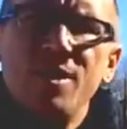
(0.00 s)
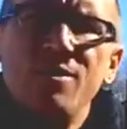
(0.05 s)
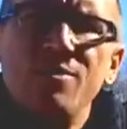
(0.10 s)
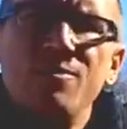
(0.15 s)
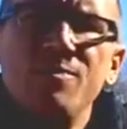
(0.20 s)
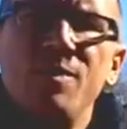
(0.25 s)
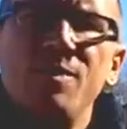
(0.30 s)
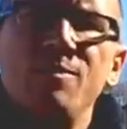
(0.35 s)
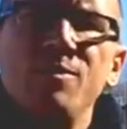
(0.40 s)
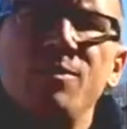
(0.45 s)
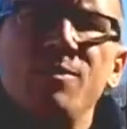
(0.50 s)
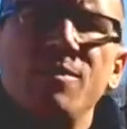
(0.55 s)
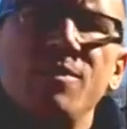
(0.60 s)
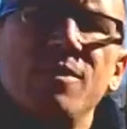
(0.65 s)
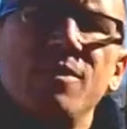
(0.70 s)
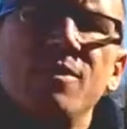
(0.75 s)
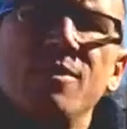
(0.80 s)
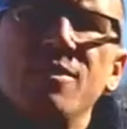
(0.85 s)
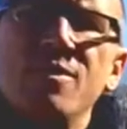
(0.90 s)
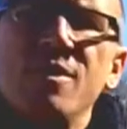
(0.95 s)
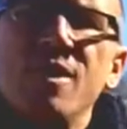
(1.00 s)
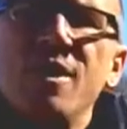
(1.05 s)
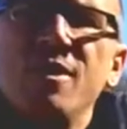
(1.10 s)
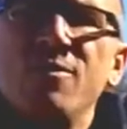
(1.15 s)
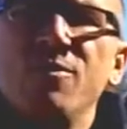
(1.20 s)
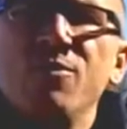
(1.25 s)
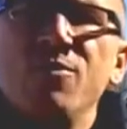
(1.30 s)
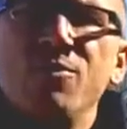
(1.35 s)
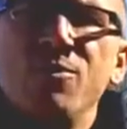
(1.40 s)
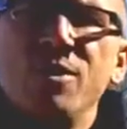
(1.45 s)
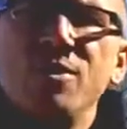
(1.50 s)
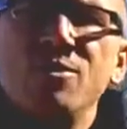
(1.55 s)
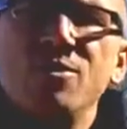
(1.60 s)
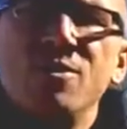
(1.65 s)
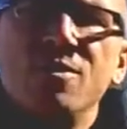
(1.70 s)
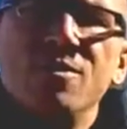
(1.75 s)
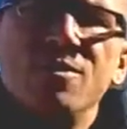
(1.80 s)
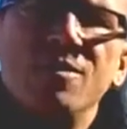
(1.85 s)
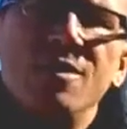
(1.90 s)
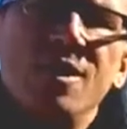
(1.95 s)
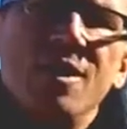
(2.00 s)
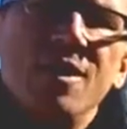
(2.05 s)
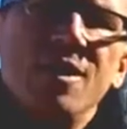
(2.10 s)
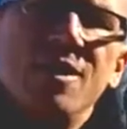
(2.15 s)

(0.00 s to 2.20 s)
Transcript: Now remember, the Aqua Thruster